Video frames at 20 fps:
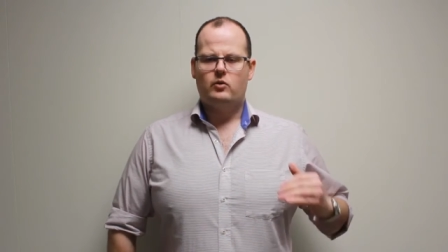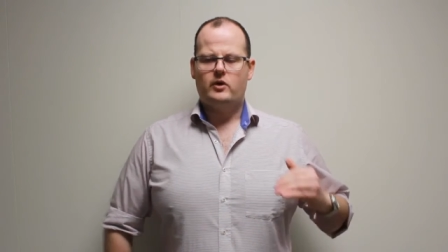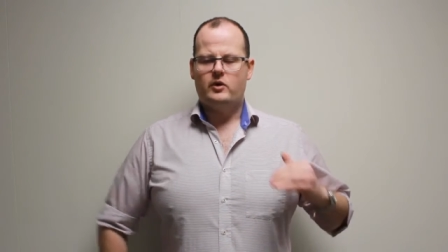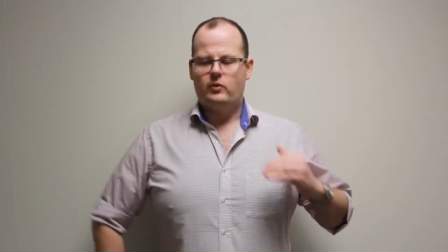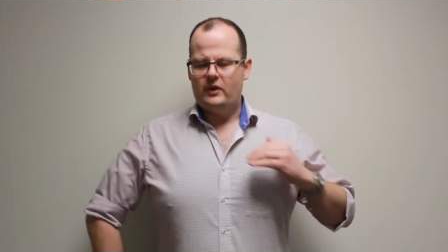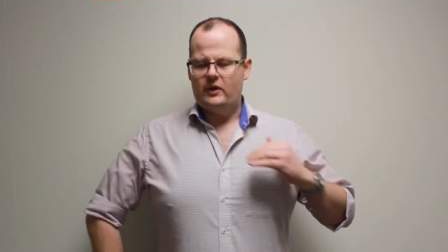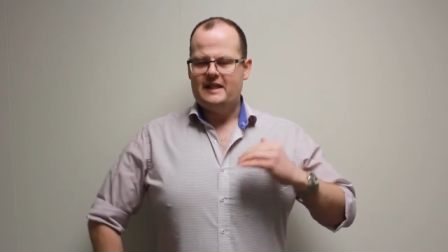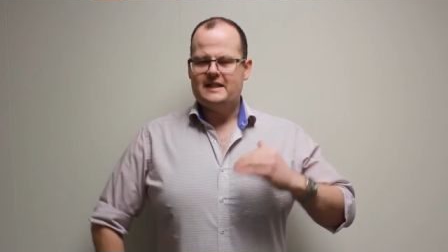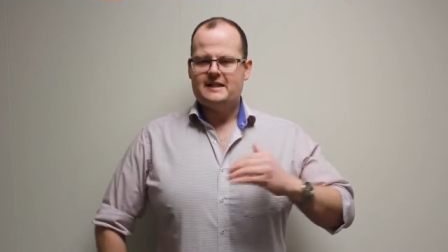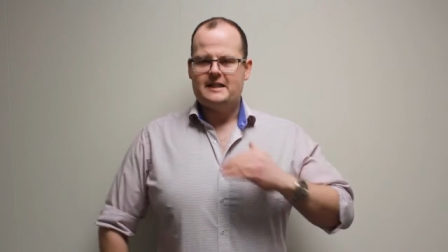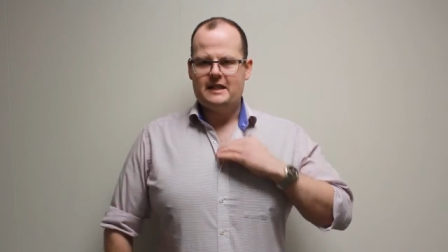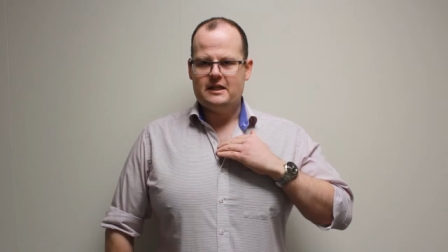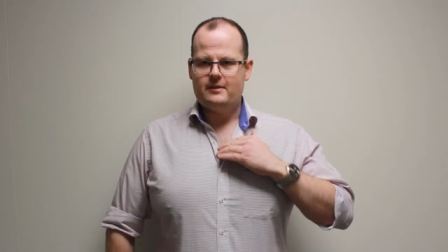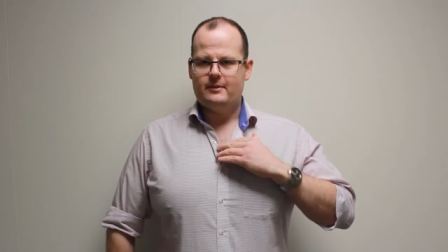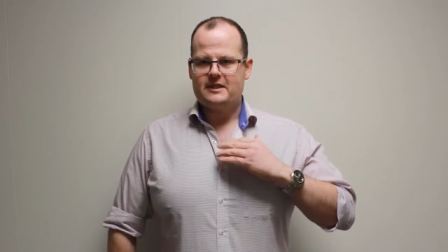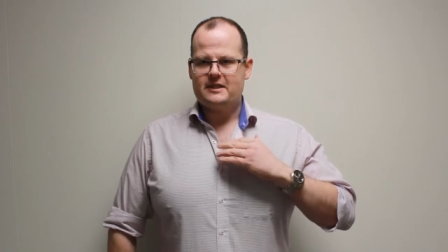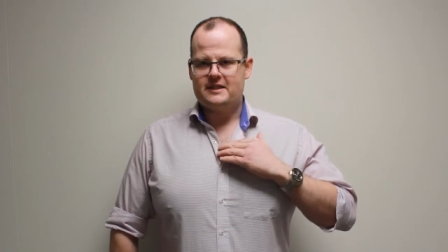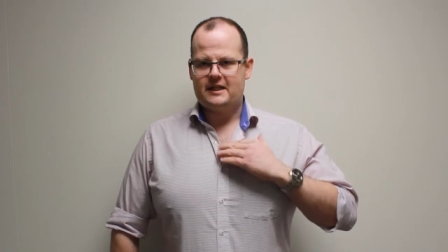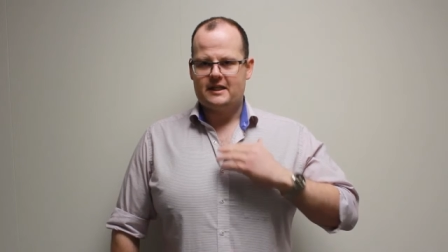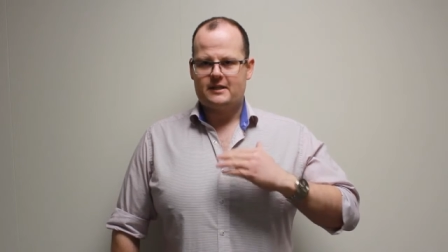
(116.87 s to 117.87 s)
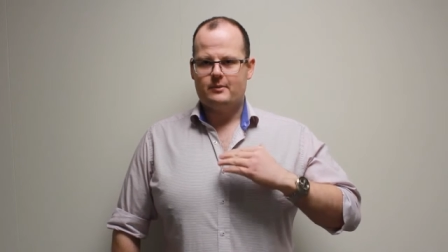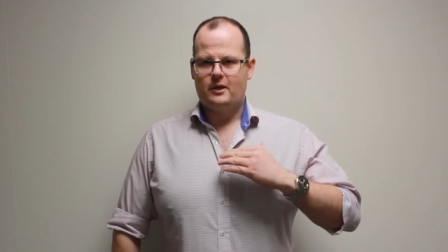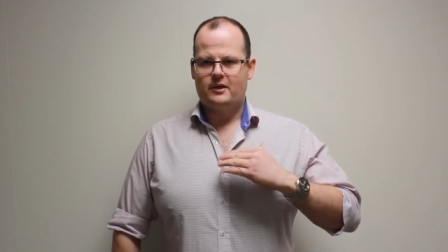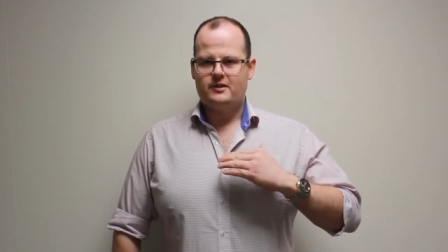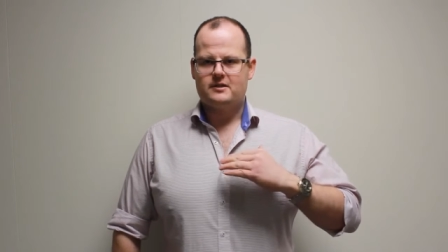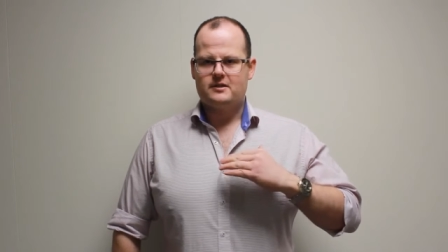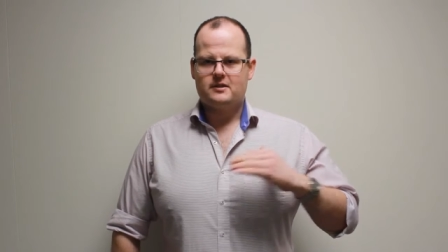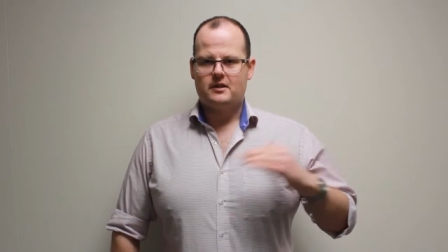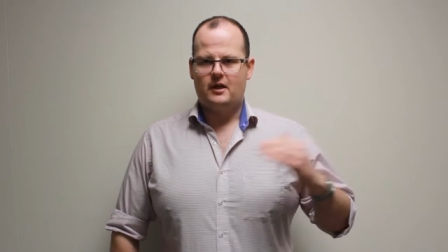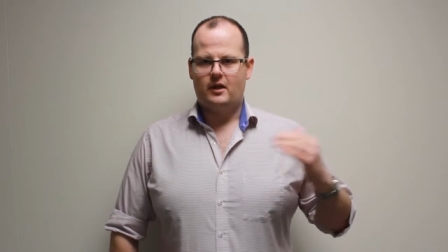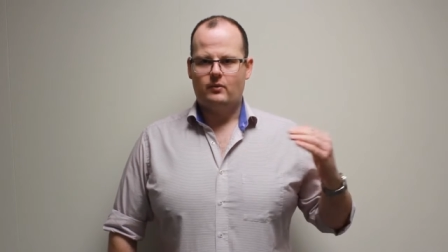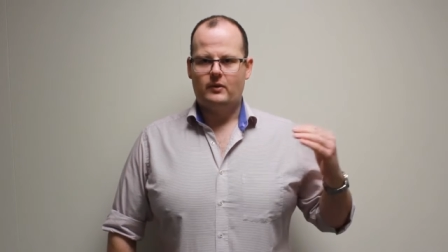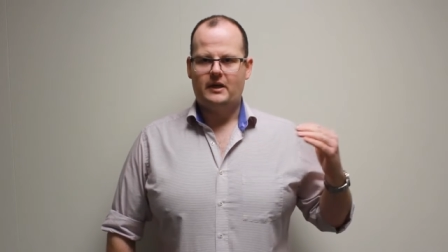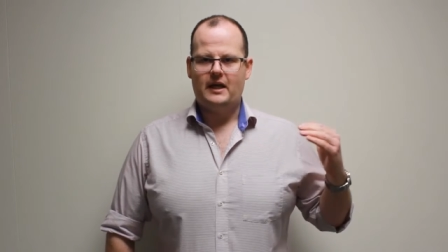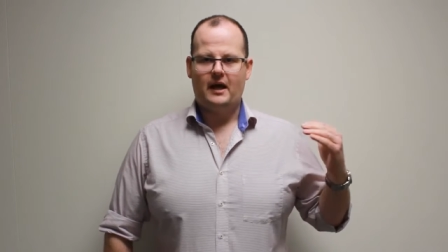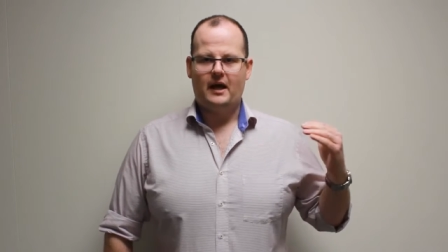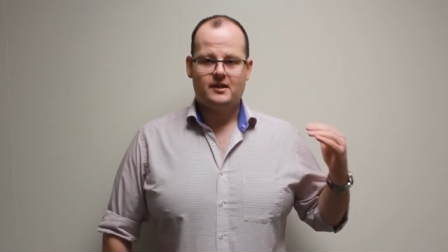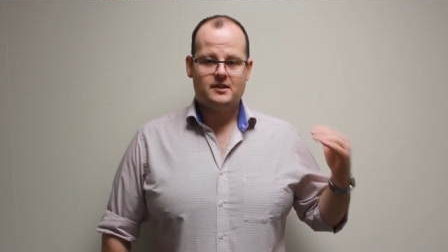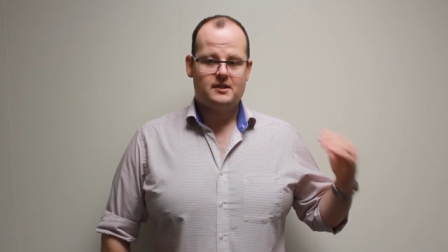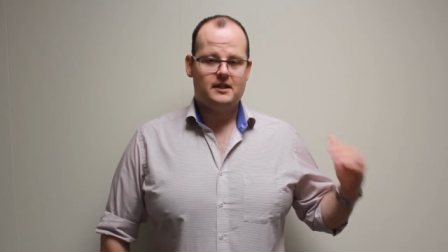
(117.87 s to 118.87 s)
when we see them at 6 months and we
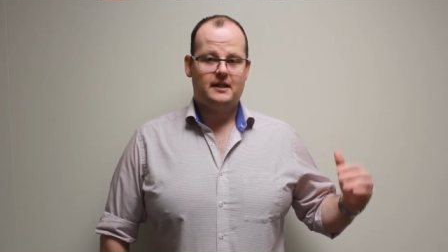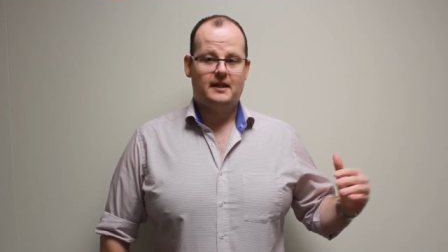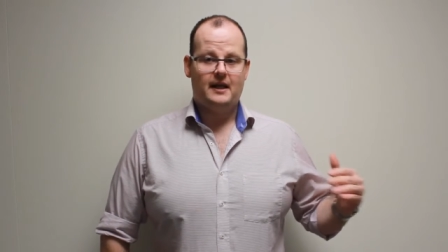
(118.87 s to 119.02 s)
actually